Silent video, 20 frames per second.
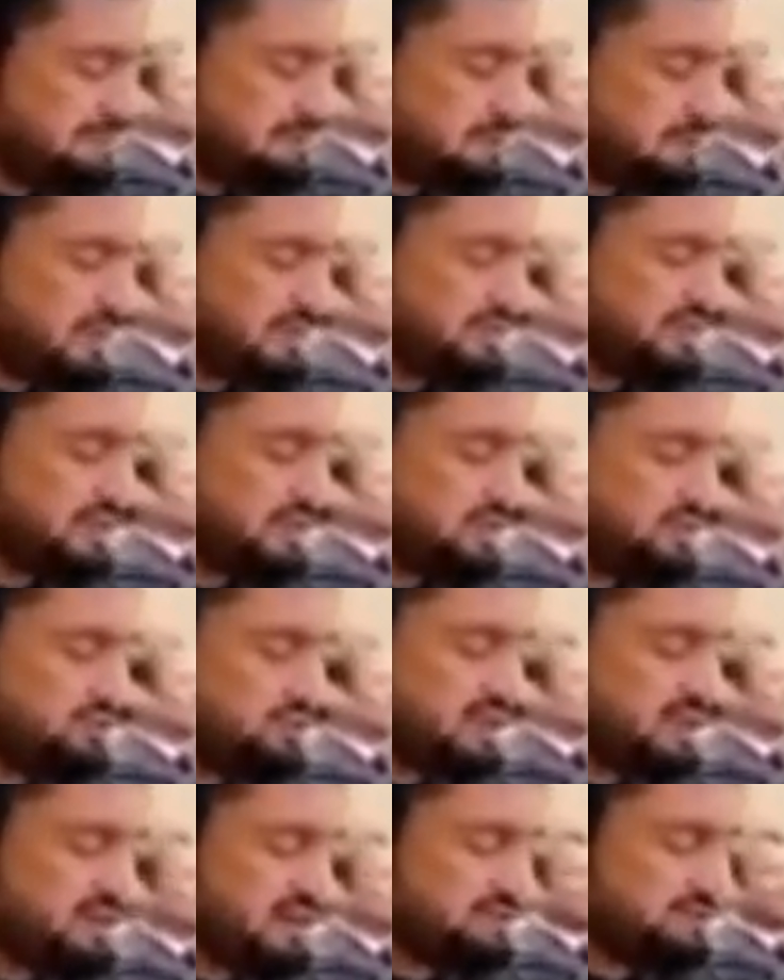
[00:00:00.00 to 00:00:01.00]
policies
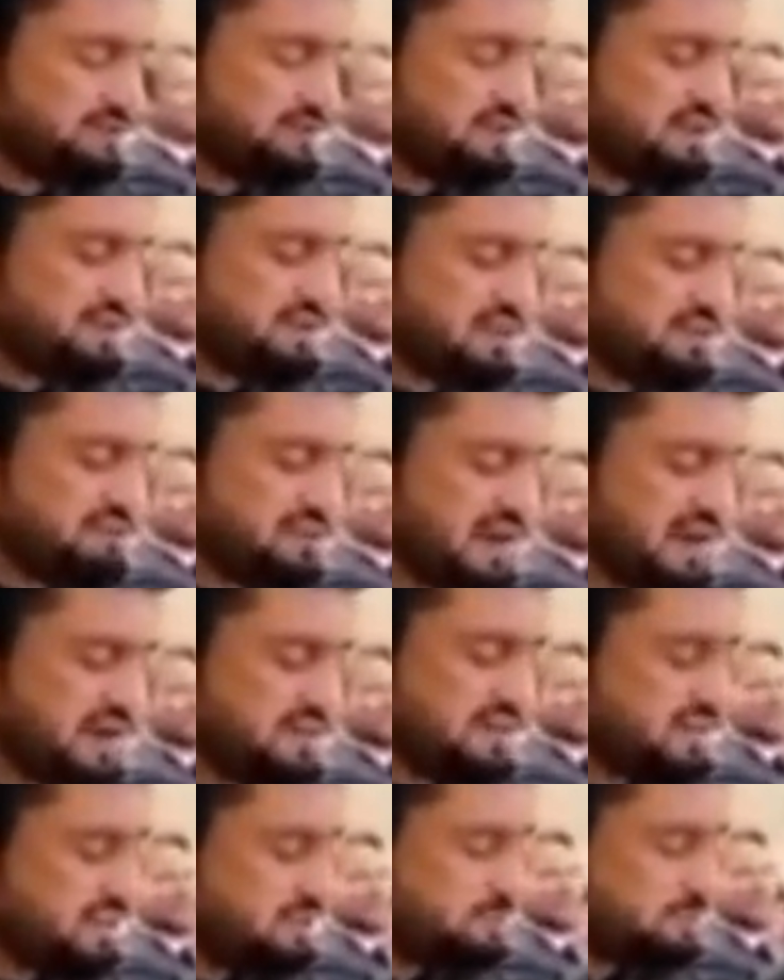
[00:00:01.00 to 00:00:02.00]
toward refugees reflect
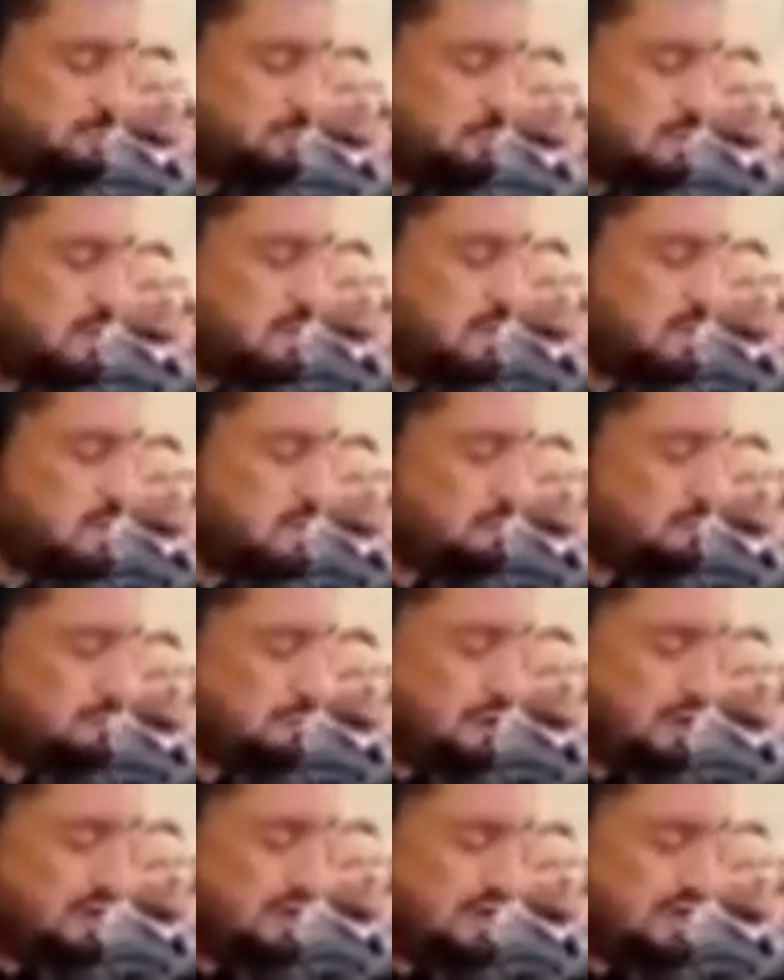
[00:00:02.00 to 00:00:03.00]
these
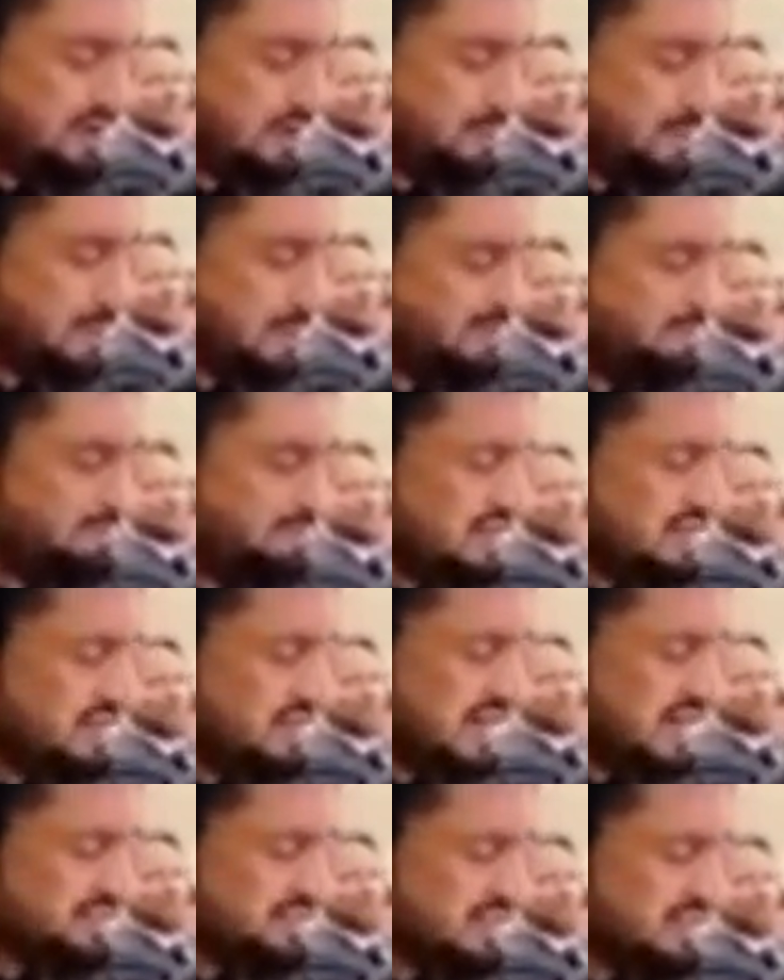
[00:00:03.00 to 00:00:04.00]
broader
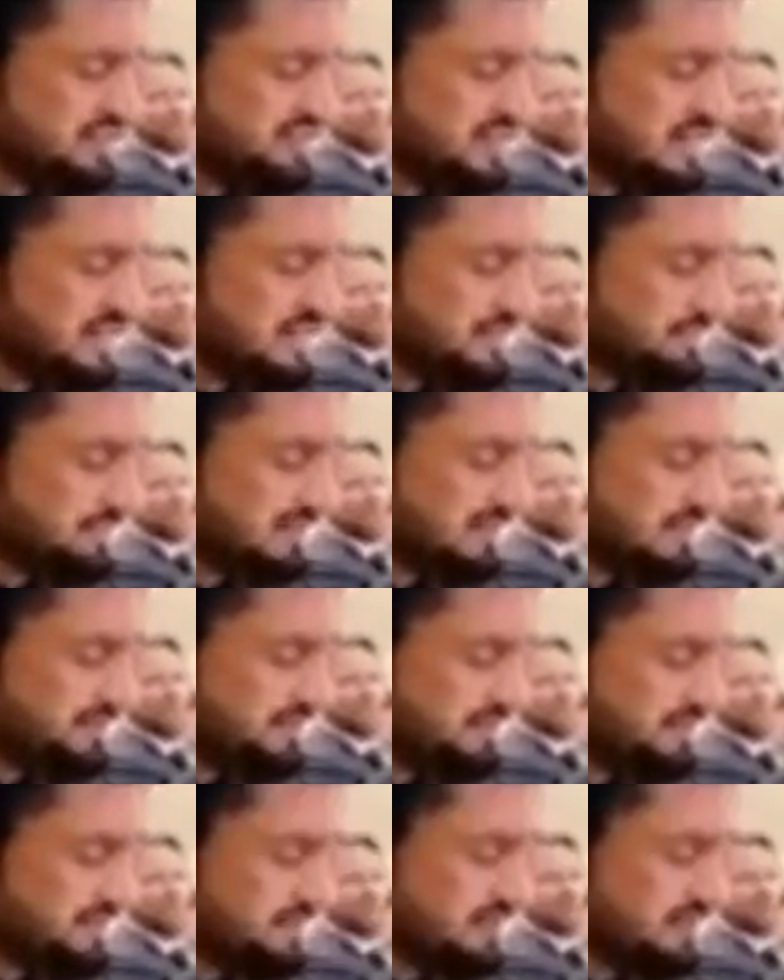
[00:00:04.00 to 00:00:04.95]
national sentiments.